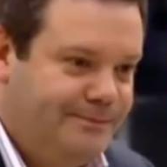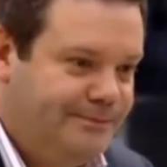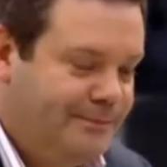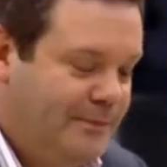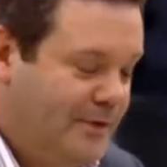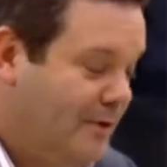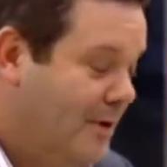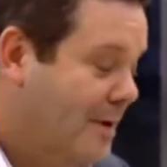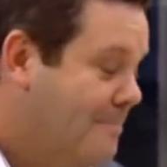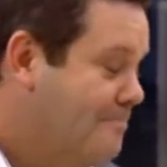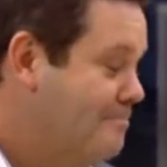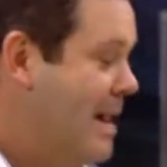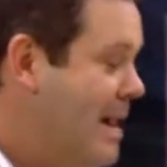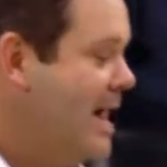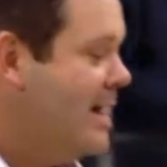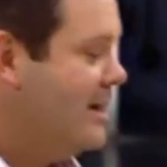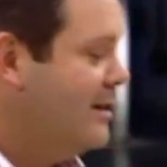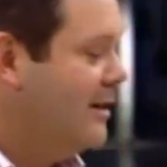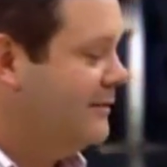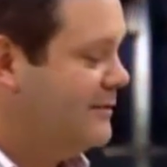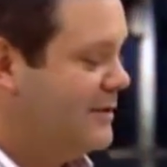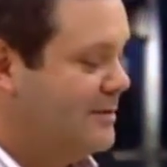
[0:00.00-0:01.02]
Yep. You're a
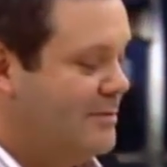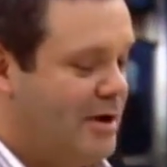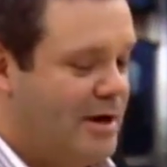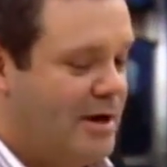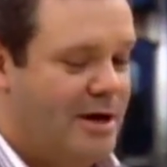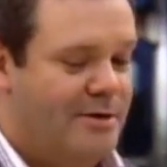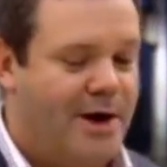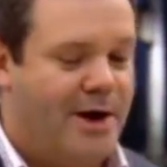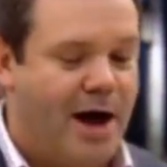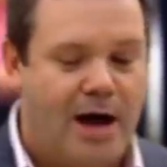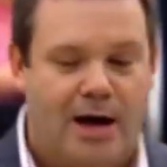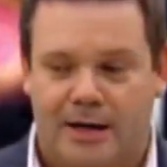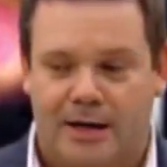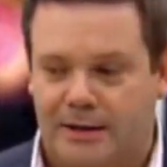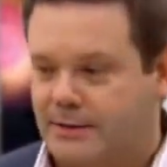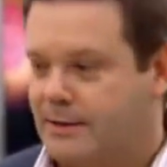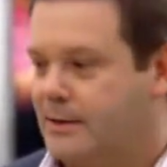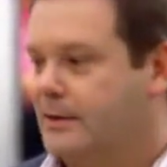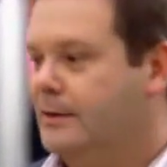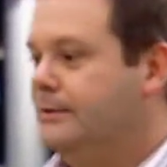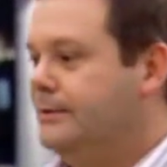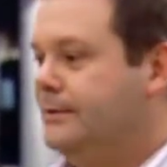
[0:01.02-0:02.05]
man after my own
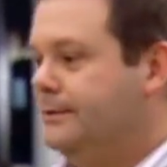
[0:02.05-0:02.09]
heart.